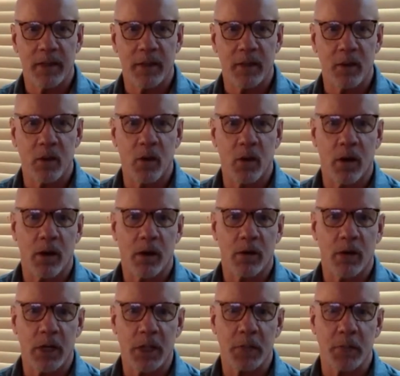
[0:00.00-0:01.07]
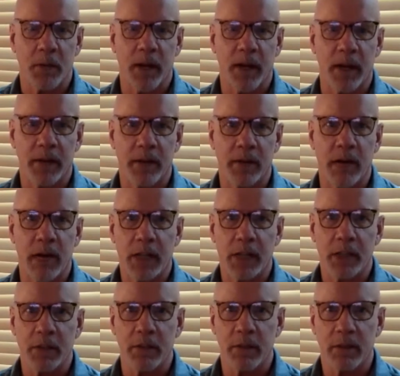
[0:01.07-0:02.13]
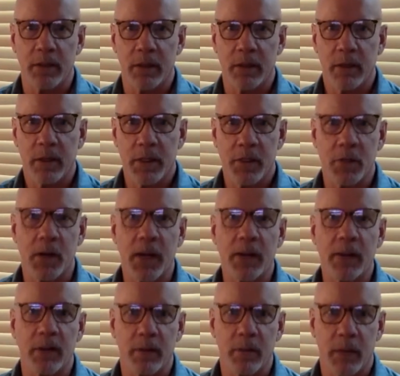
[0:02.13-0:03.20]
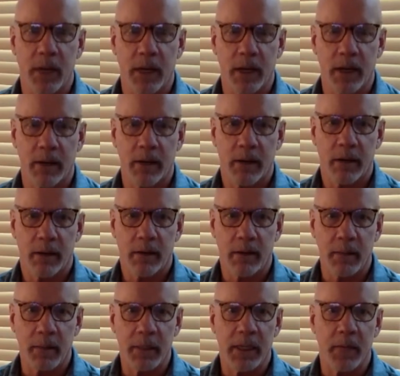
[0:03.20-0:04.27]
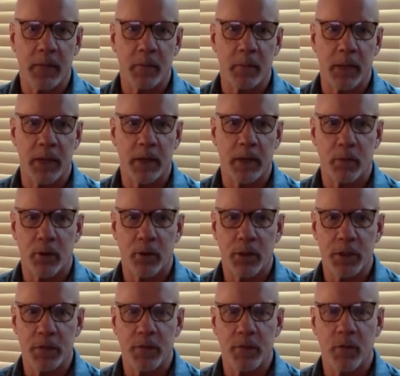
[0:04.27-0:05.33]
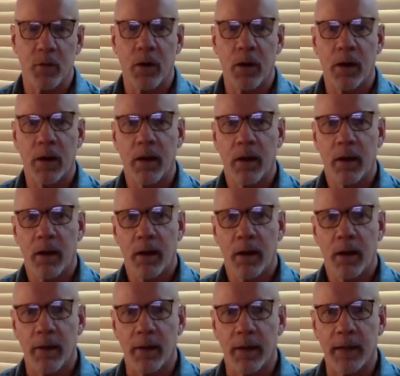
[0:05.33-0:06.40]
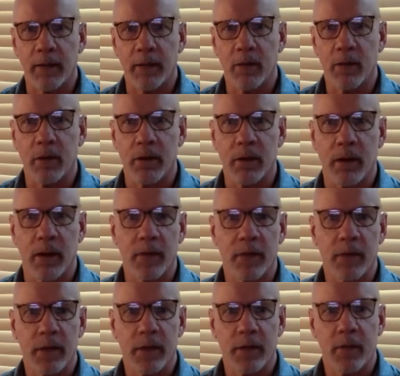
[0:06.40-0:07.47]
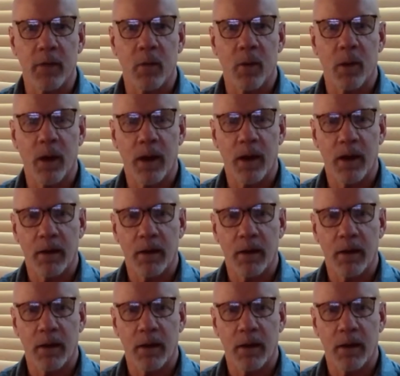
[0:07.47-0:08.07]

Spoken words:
They're no longer crushed by it. They're actually strengthened by it. They become a better person for it, and they can look at life in a different way.